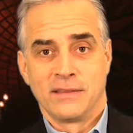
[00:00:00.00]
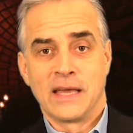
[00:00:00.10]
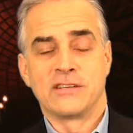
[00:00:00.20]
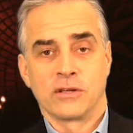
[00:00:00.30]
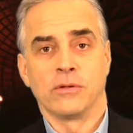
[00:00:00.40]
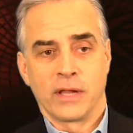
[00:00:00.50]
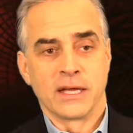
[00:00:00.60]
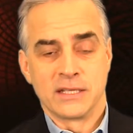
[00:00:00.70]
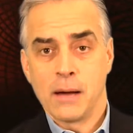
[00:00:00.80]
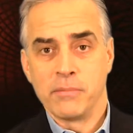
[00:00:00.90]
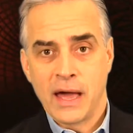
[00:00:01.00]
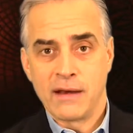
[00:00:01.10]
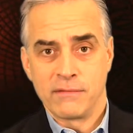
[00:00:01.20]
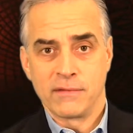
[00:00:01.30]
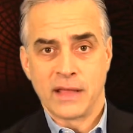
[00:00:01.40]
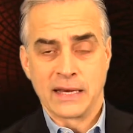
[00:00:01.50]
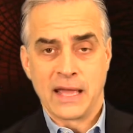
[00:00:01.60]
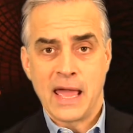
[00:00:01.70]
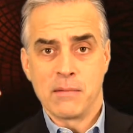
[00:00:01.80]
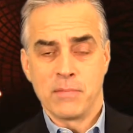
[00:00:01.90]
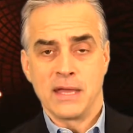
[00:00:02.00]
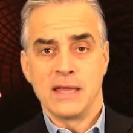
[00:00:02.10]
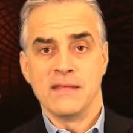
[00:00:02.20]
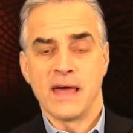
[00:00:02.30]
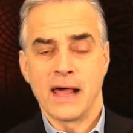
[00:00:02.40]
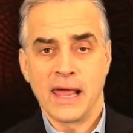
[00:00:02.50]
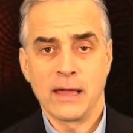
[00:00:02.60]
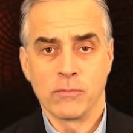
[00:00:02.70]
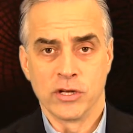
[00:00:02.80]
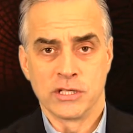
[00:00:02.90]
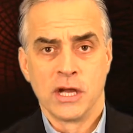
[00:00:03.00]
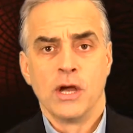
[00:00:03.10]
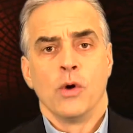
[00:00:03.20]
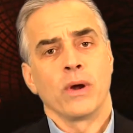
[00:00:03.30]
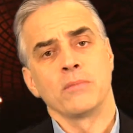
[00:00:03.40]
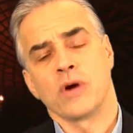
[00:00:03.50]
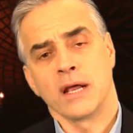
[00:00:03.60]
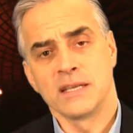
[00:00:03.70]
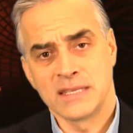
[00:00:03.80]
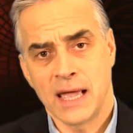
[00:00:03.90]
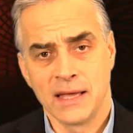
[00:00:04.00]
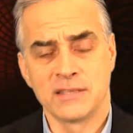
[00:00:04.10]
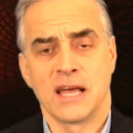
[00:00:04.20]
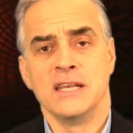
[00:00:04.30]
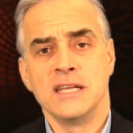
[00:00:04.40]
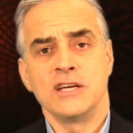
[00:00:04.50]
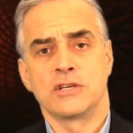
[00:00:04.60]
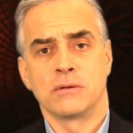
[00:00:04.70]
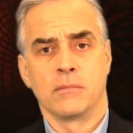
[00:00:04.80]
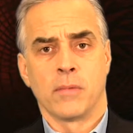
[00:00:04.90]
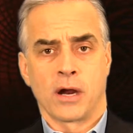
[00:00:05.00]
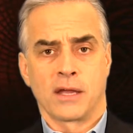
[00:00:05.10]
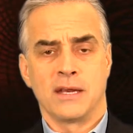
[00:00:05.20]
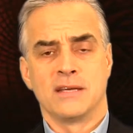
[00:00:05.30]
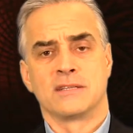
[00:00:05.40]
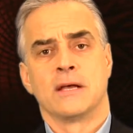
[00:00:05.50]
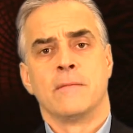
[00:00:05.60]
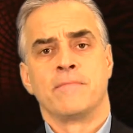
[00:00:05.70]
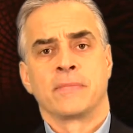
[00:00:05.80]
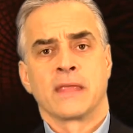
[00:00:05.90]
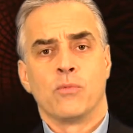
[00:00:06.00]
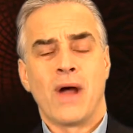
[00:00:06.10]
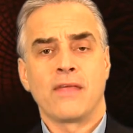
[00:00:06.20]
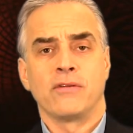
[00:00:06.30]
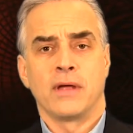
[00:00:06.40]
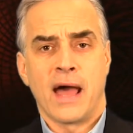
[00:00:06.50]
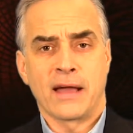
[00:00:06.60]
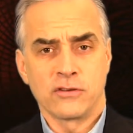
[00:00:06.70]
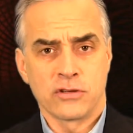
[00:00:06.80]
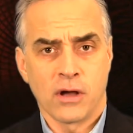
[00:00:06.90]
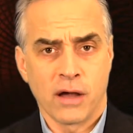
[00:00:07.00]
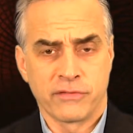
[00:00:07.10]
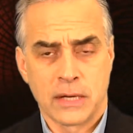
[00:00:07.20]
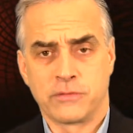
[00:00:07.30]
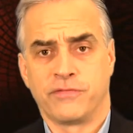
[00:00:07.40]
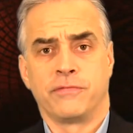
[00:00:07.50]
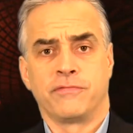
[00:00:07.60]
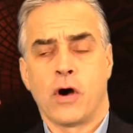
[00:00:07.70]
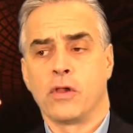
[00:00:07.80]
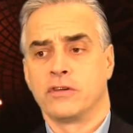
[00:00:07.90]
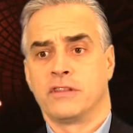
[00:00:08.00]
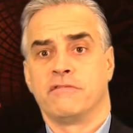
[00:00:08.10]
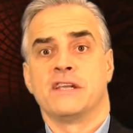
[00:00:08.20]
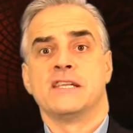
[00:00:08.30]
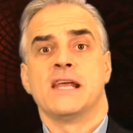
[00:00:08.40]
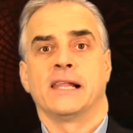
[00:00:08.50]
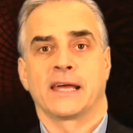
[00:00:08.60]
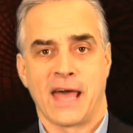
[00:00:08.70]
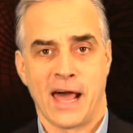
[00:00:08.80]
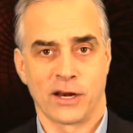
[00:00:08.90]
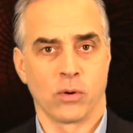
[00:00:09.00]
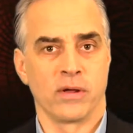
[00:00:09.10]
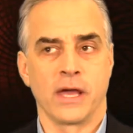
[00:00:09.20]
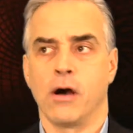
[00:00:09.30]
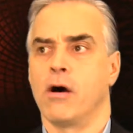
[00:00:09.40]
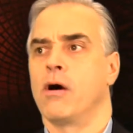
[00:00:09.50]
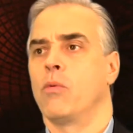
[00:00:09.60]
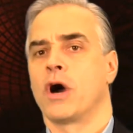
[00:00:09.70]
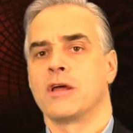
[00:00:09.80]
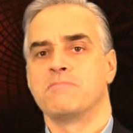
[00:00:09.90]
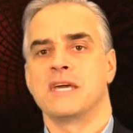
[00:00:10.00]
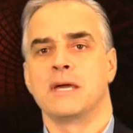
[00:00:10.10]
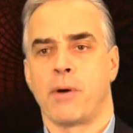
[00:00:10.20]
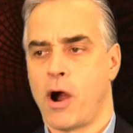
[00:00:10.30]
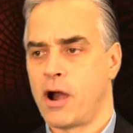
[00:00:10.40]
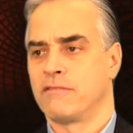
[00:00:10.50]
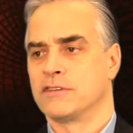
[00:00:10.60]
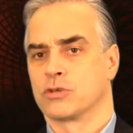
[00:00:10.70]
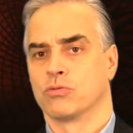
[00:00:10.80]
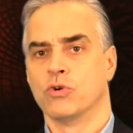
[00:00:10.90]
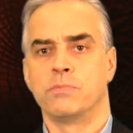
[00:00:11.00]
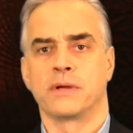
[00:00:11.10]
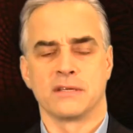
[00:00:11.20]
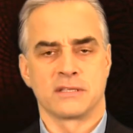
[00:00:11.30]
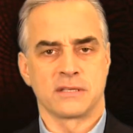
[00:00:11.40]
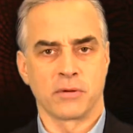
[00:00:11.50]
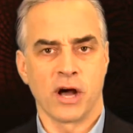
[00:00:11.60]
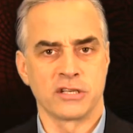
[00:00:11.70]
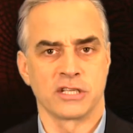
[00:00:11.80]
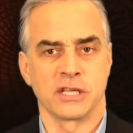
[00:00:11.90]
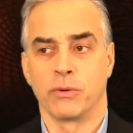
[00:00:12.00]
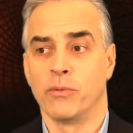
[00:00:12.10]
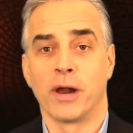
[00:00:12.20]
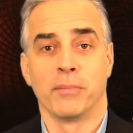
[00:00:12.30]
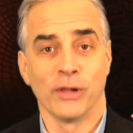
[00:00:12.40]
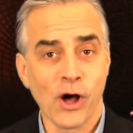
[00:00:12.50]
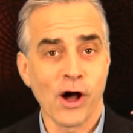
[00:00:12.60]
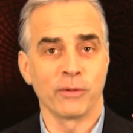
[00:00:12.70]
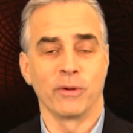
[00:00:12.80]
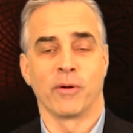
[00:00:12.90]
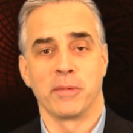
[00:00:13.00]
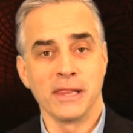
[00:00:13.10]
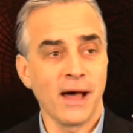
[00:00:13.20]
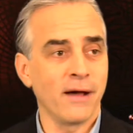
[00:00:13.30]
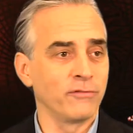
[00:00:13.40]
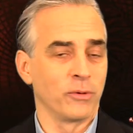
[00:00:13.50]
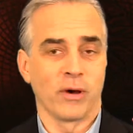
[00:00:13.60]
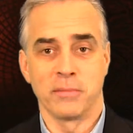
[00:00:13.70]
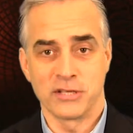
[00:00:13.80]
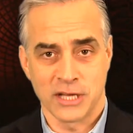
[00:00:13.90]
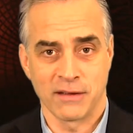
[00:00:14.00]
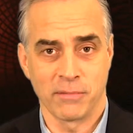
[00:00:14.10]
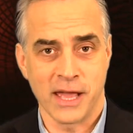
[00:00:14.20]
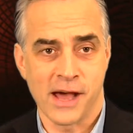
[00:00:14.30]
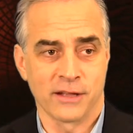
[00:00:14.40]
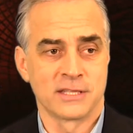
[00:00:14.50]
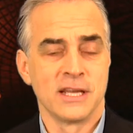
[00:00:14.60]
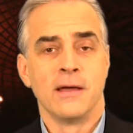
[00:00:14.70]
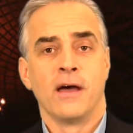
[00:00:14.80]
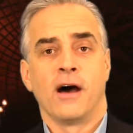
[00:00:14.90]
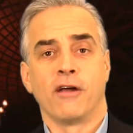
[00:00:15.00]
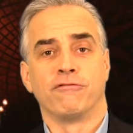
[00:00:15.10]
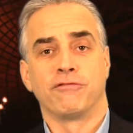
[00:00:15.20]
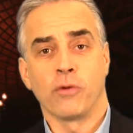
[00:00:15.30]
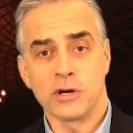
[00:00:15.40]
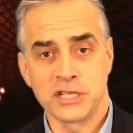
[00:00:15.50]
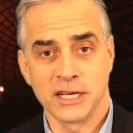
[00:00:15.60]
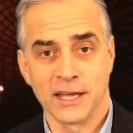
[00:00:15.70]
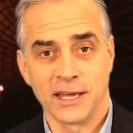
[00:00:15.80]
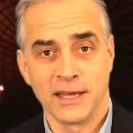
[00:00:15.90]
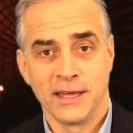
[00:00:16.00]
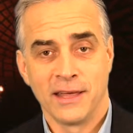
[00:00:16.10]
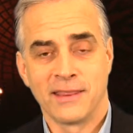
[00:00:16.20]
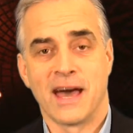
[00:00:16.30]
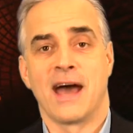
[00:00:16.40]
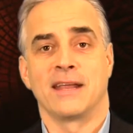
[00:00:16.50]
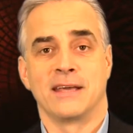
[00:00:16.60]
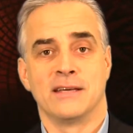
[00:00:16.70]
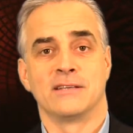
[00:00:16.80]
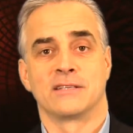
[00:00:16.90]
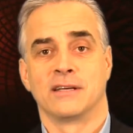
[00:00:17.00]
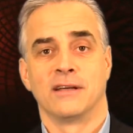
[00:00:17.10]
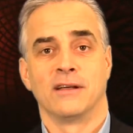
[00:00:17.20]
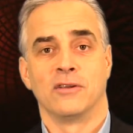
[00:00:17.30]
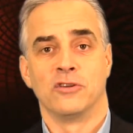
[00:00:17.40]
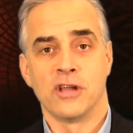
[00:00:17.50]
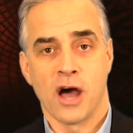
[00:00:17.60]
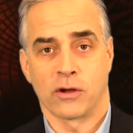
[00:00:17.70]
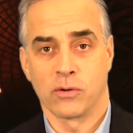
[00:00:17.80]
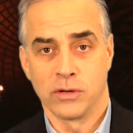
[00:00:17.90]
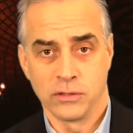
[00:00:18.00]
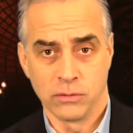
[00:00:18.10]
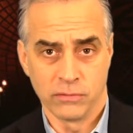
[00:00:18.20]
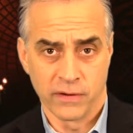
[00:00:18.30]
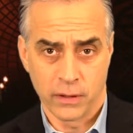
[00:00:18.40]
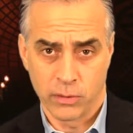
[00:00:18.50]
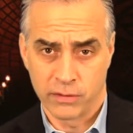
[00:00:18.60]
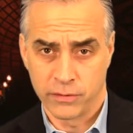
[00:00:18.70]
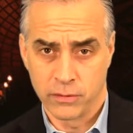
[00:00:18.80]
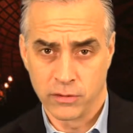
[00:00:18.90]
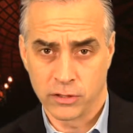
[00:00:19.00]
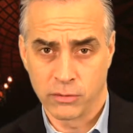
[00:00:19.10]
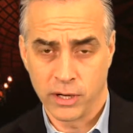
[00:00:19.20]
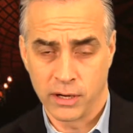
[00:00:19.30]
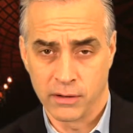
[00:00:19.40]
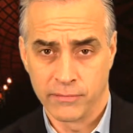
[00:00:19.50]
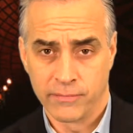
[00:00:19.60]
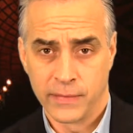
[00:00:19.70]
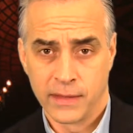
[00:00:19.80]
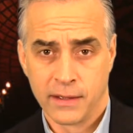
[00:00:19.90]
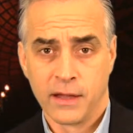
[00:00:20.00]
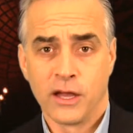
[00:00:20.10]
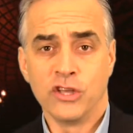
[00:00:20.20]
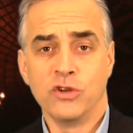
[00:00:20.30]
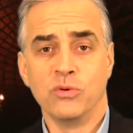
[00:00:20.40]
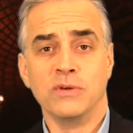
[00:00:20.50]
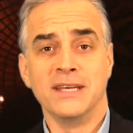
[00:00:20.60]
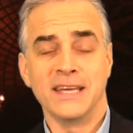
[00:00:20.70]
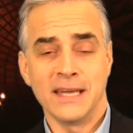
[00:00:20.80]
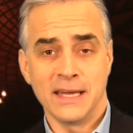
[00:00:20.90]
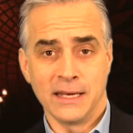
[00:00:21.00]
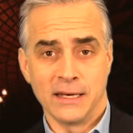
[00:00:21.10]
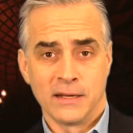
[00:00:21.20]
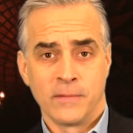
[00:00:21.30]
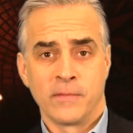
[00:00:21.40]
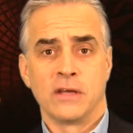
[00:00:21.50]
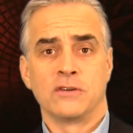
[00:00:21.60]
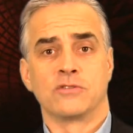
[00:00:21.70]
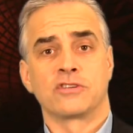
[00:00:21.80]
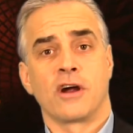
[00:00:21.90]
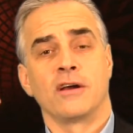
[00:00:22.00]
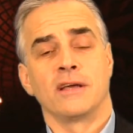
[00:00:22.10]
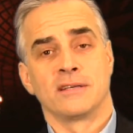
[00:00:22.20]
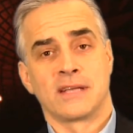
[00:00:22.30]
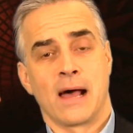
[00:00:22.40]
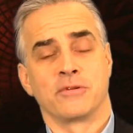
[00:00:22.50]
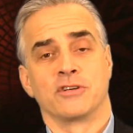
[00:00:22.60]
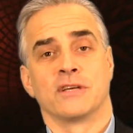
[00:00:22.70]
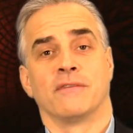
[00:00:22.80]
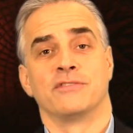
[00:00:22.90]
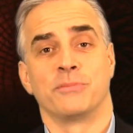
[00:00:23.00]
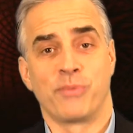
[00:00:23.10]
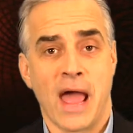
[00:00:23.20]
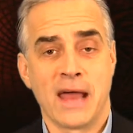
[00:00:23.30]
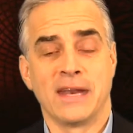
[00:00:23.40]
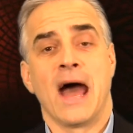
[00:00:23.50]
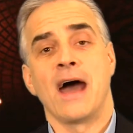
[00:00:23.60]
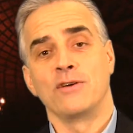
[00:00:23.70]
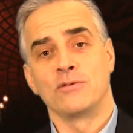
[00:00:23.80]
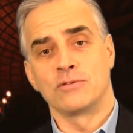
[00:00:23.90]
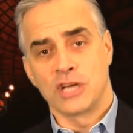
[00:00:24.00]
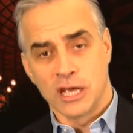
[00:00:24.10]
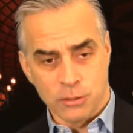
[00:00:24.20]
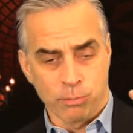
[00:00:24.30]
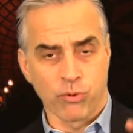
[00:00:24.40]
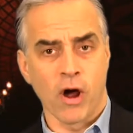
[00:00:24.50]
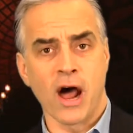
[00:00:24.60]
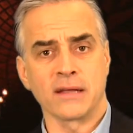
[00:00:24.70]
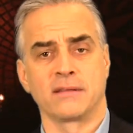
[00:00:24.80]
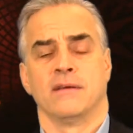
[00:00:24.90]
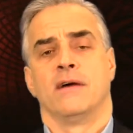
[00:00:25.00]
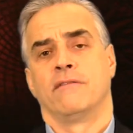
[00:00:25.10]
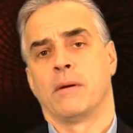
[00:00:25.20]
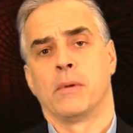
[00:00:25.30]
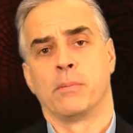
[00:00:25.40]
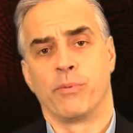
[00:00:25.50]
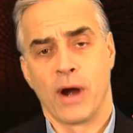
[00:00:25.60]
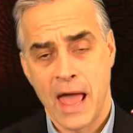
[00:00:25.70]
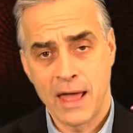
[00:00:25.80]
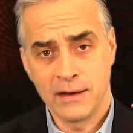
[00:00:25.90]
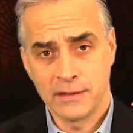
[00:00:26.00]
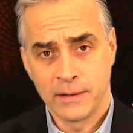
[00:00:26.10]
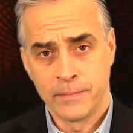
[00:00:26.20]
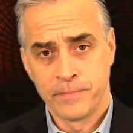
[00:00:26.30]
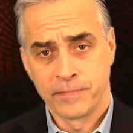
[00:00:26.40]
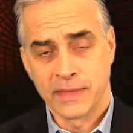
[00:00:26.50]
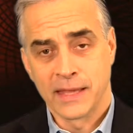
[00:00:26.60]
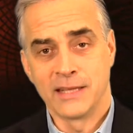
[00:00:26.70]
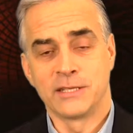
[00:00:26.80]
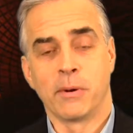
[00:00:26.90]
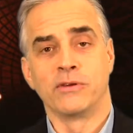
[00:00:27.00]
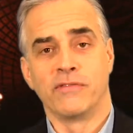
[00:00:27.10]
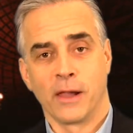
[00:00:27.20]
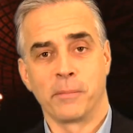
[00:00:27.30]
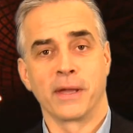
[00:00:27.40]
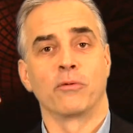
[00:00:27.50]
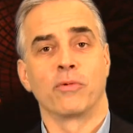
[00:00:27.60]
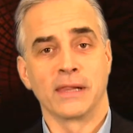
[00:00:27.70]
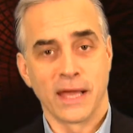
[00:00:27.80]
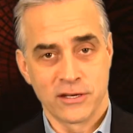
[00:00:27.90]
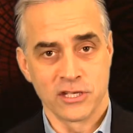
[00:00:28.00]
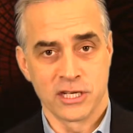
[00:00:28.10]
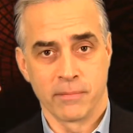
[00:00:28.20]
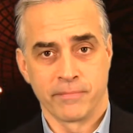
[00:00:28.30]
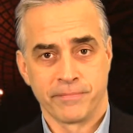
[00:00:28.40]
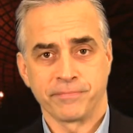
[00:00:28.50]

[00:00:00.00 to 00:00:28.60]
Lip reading: They still like dub that game in that language. What I'm trying to say is a niche market is, rather, actors oftentimes fall into the vanilla category. They all want to be a part of this group because subconsciously we want to belong, we want to be loved, we want to be just like everybody else. Unfortunately, that is not going to do very well for you in your career. You need to start establishing yourself as a brand. And how do you change a product from a brand? It's about developing relationship.